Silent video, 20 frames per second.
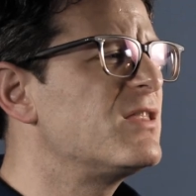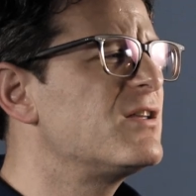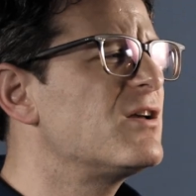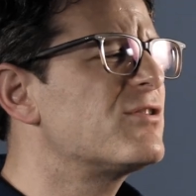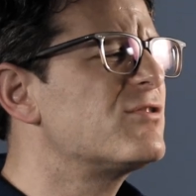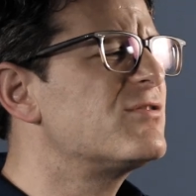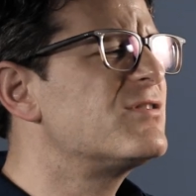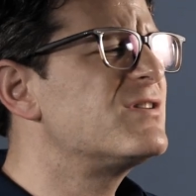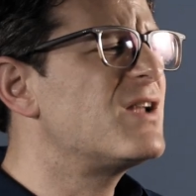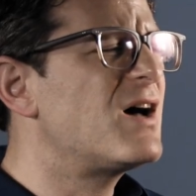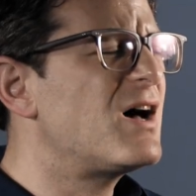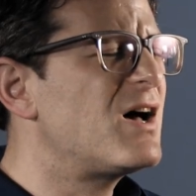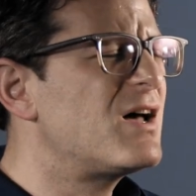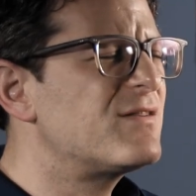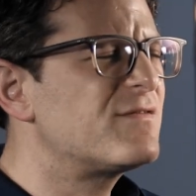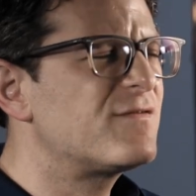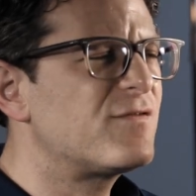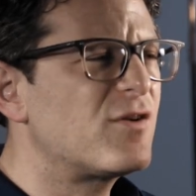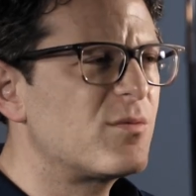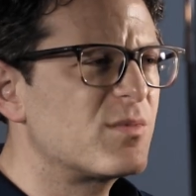The other
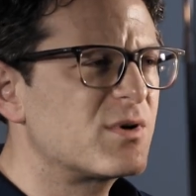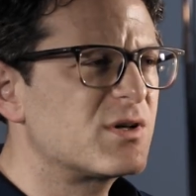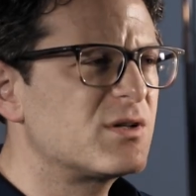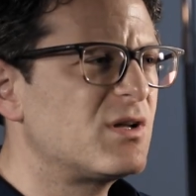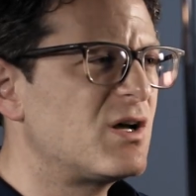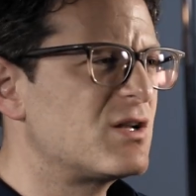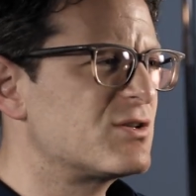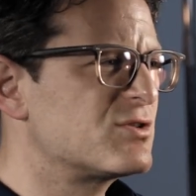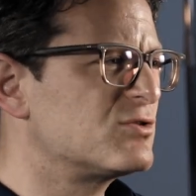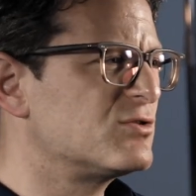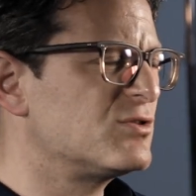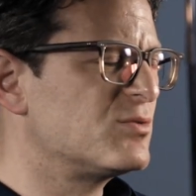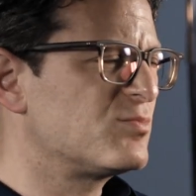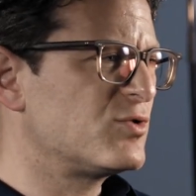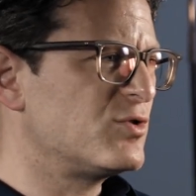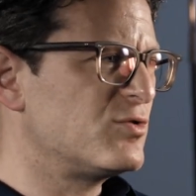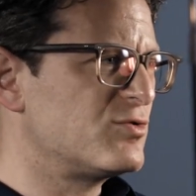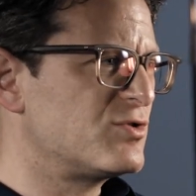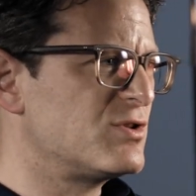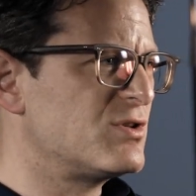non pharmacological
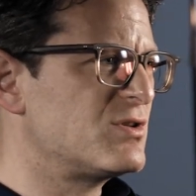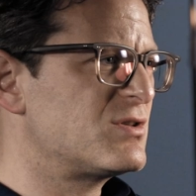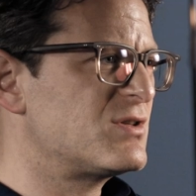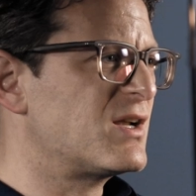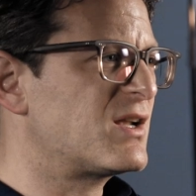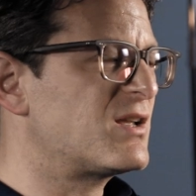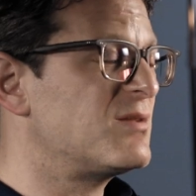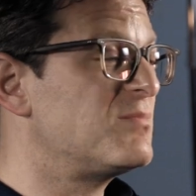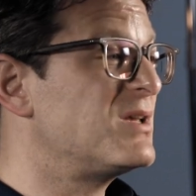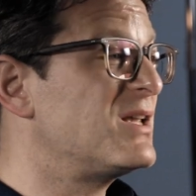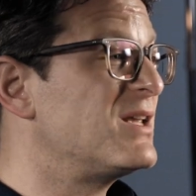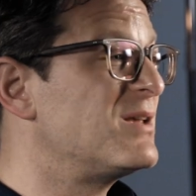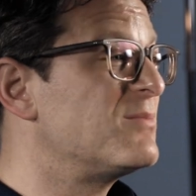approaches that can be